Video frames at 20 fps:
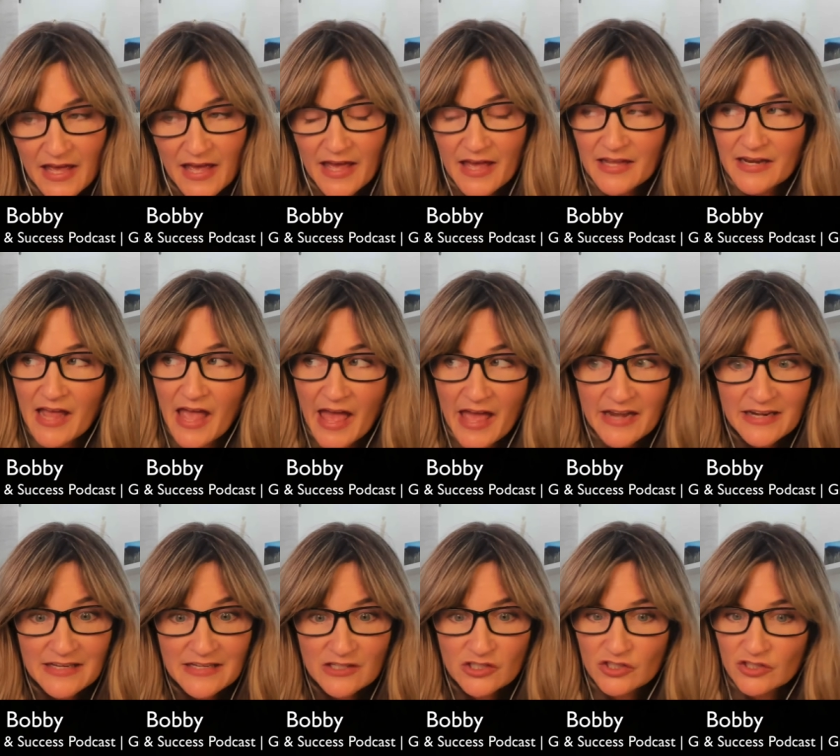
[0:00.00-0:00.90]
And
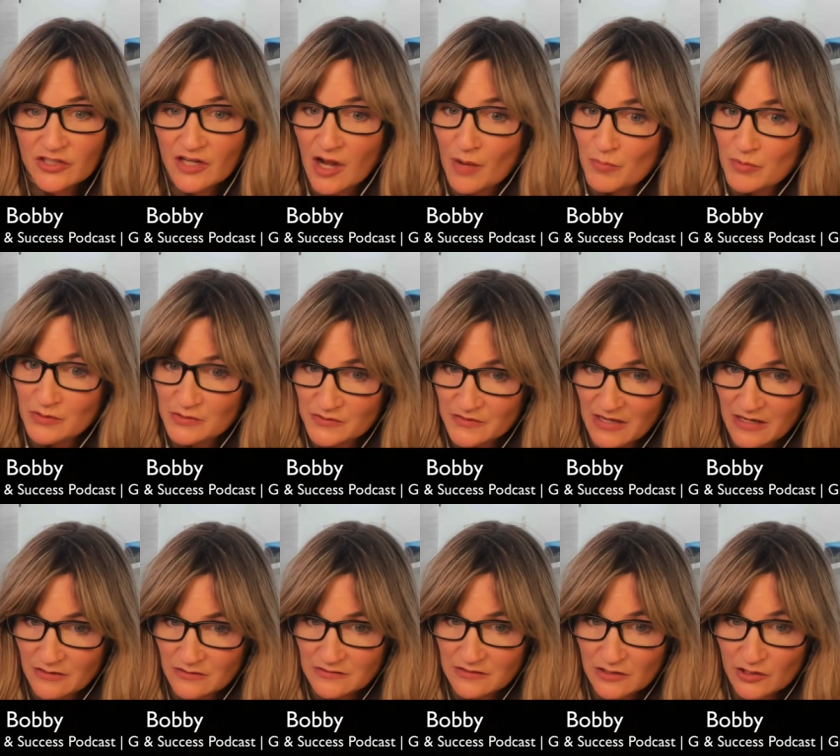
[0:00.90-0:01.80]
any good couples
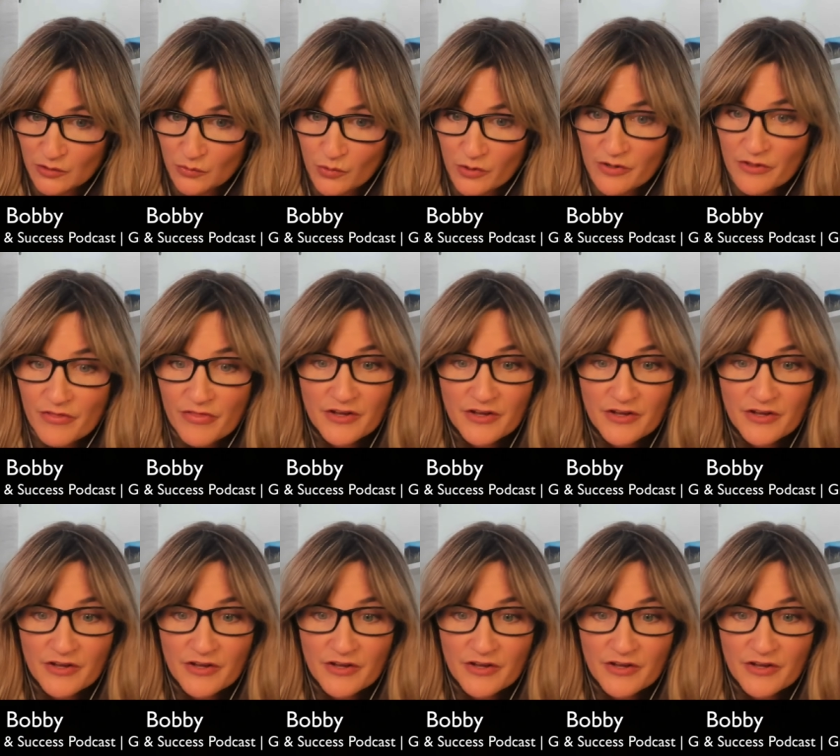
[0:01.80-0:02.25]
counselor worth